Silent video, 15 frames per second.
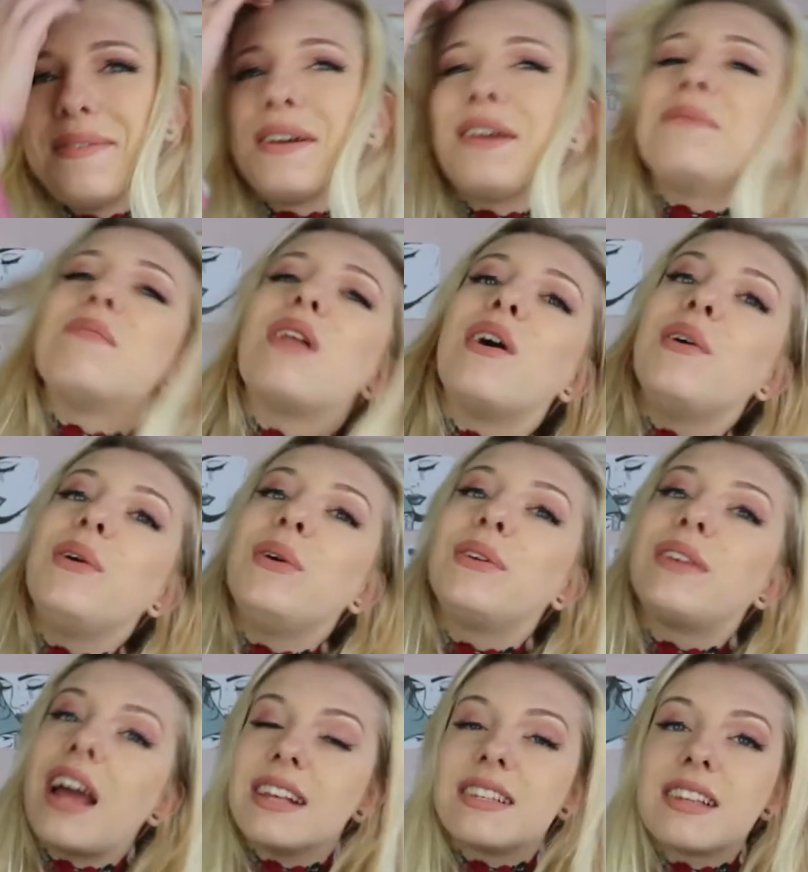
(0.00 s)
will
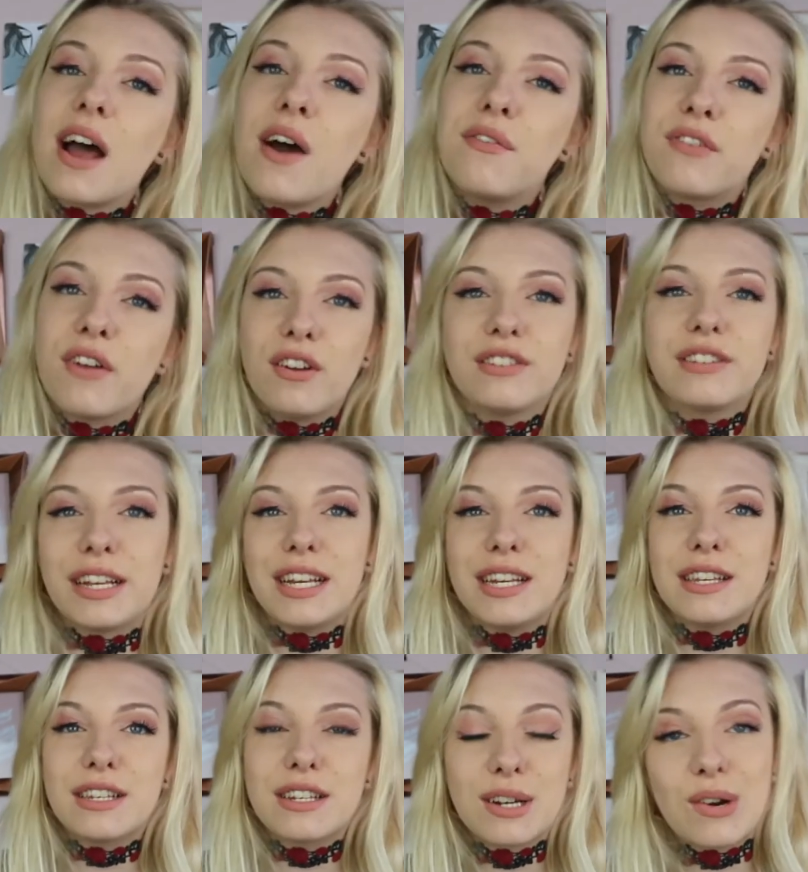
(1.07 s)
upload a selfie onto
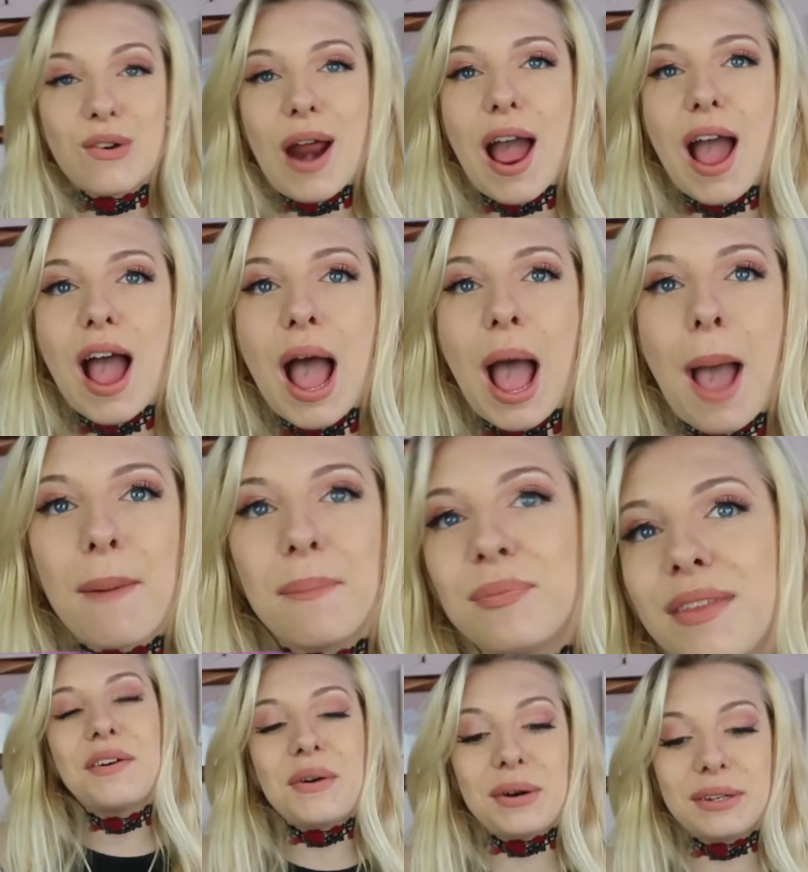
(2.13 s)
Instagram
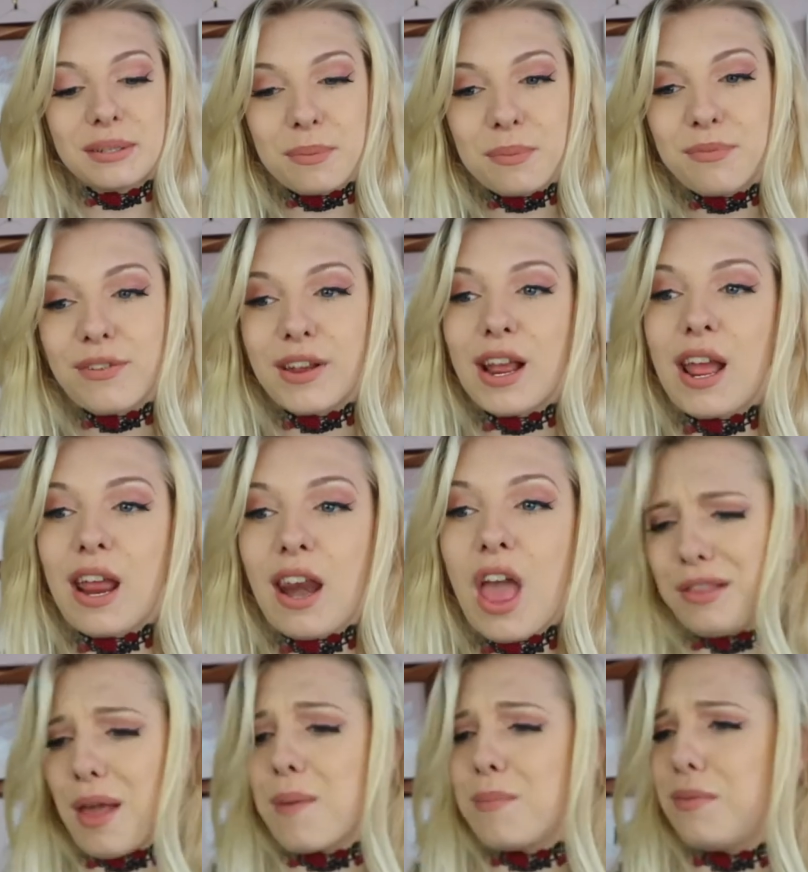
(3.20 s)
or something,
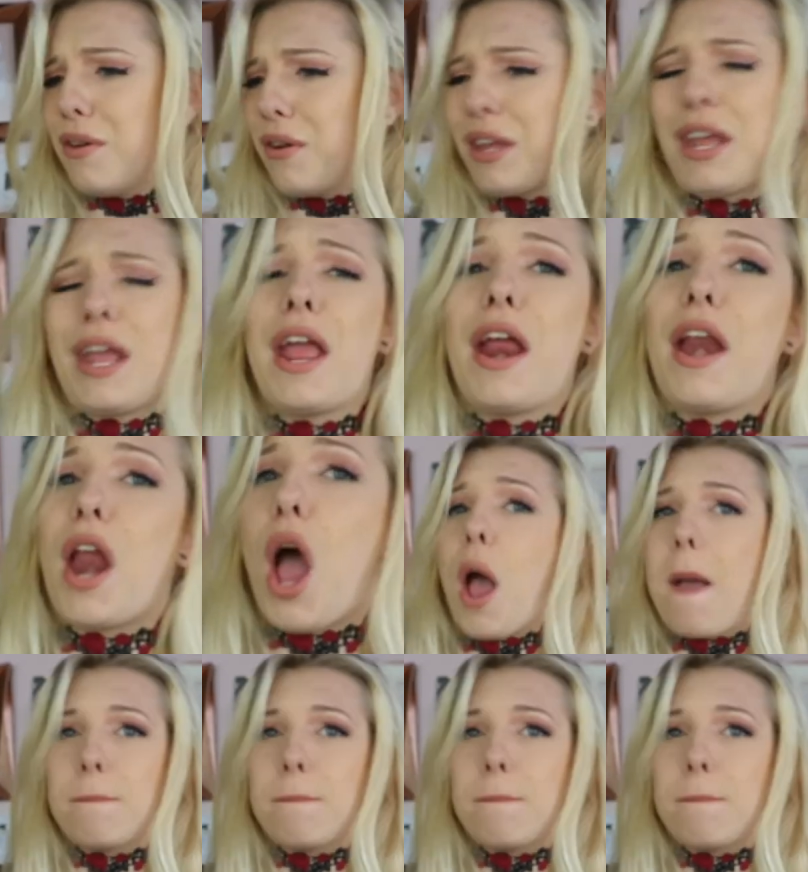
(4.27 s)
them looking